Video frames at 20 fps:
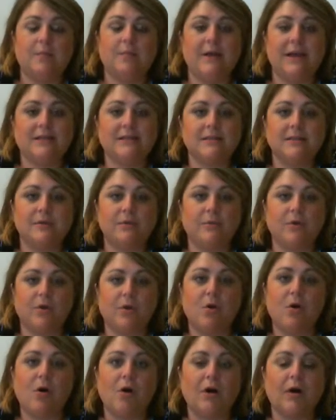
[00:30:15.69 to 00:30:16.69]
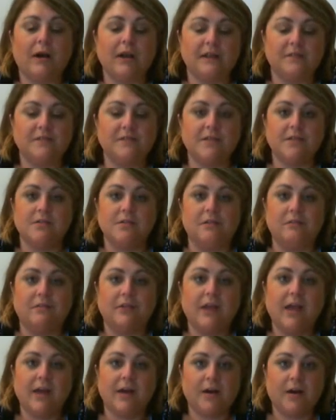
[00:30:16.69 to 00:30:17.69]
Basically, when your heart gives a little
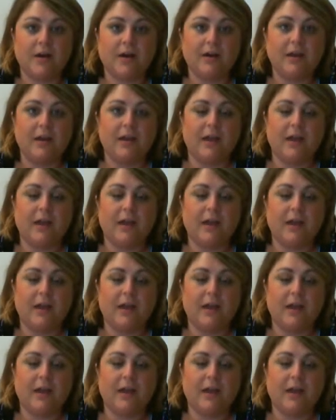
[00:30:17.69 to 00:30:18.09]
flutter,